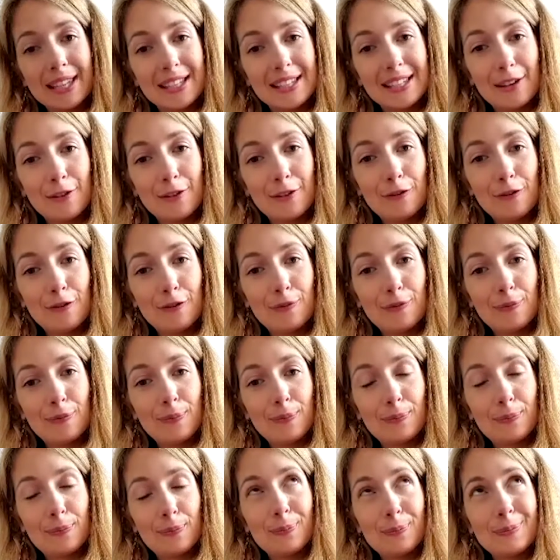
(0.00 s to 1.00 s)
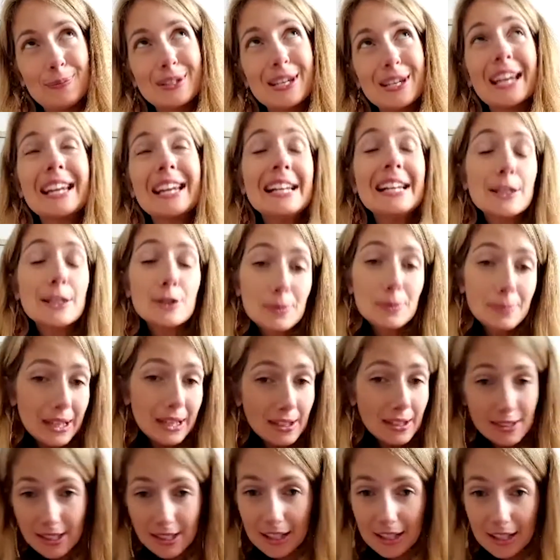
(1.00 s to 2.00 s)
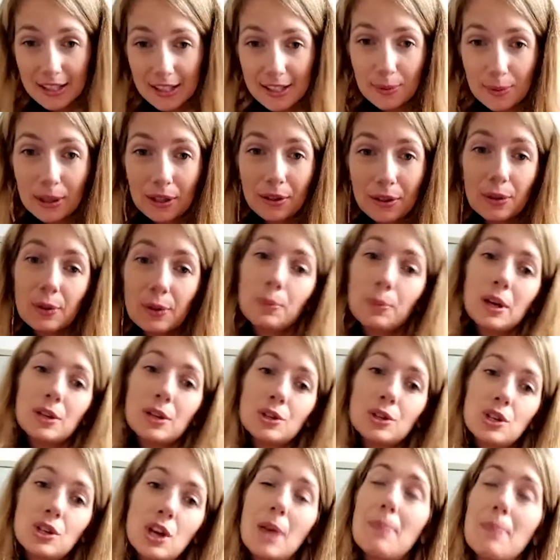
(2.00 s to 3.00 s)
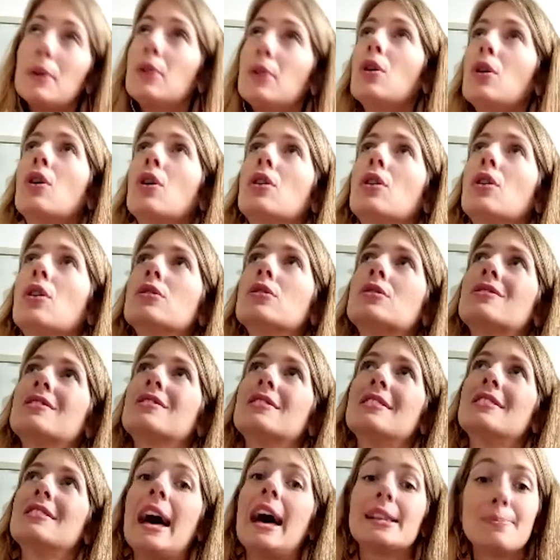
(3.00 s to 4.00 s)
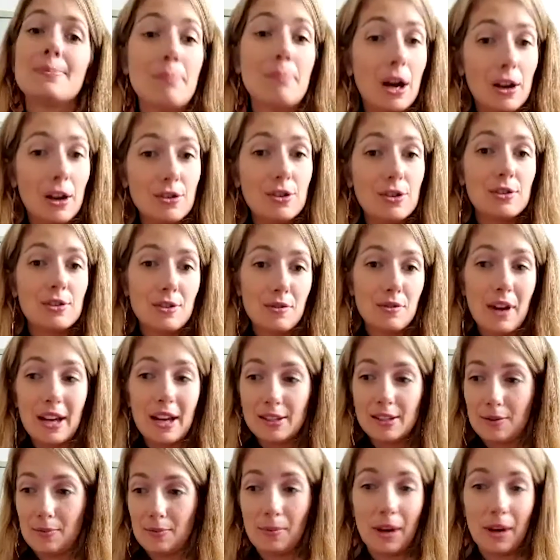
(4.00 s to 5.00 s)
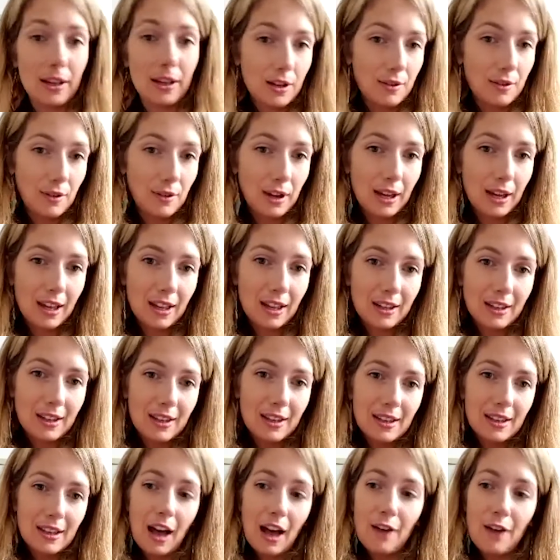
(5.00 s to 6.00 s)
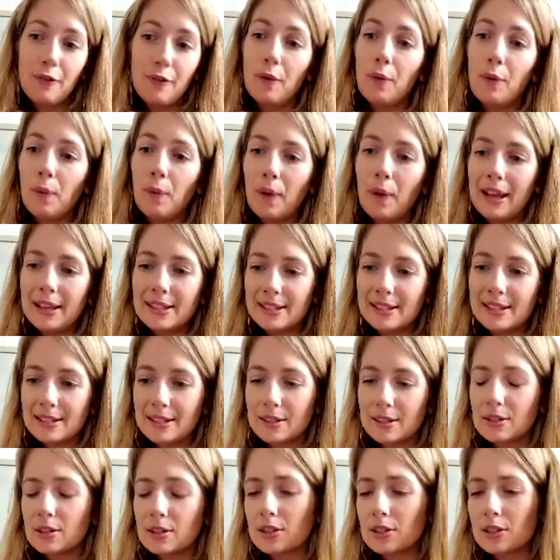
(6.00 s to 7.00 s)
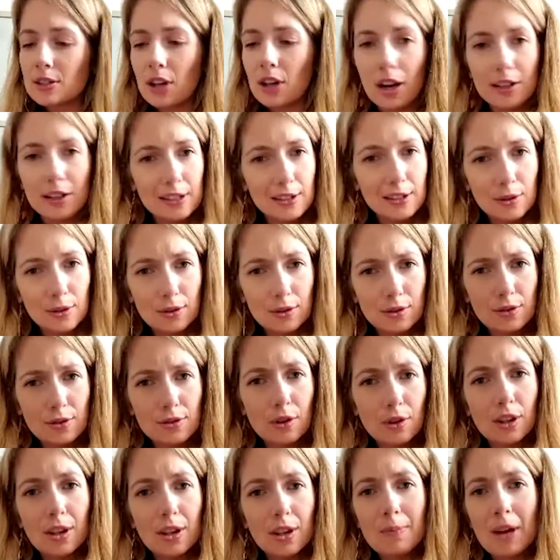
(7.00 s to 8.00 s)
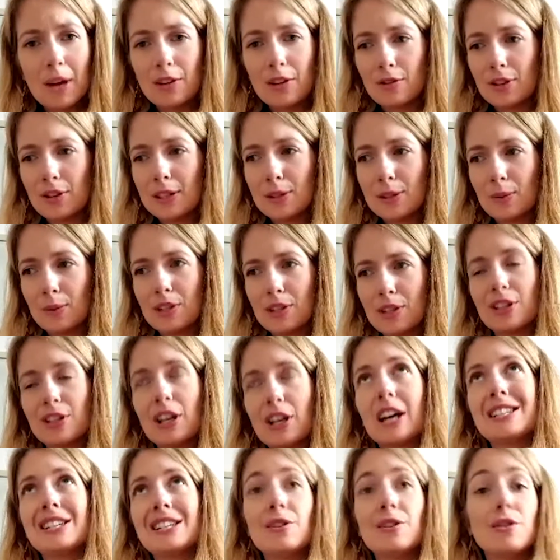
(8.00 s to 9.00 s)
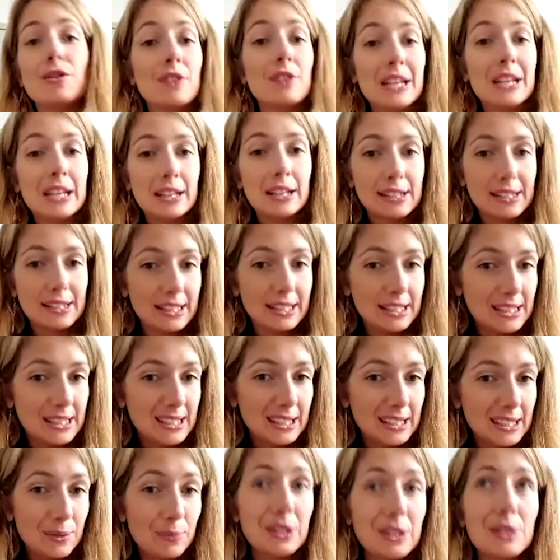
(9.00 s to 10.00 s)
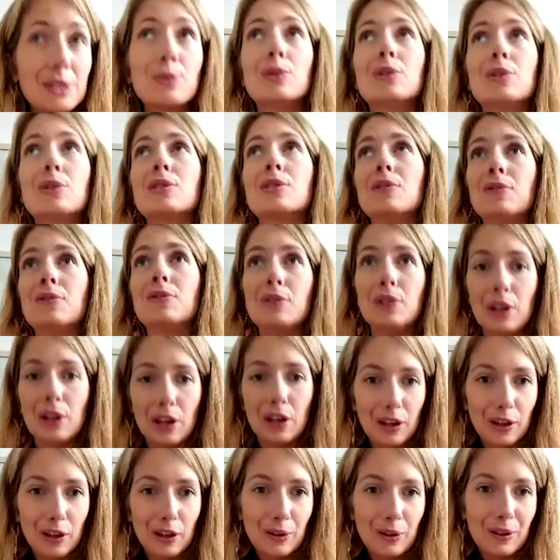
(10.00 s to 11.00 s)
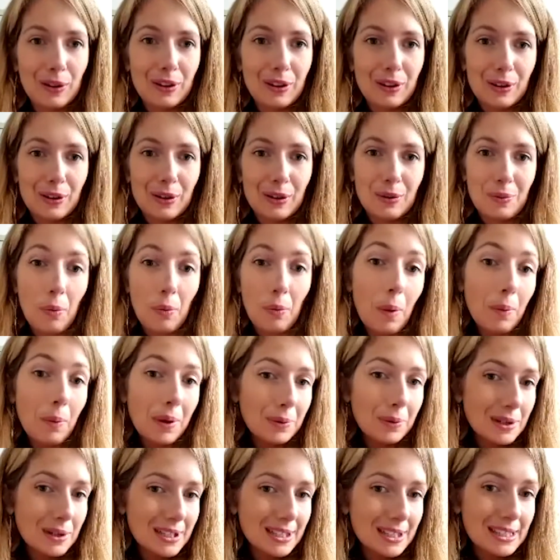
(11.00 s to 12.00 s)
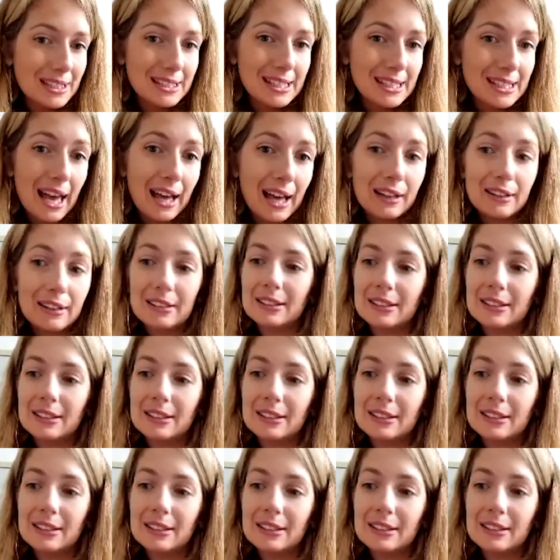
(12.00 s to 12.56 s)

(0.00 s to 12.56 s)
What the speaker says: I've done a little bit, because I used to work on the One Show, but not as much as the rest of my career. I've always started on documentaries which the idea already existed, and we sort of knew what we wanted to tell.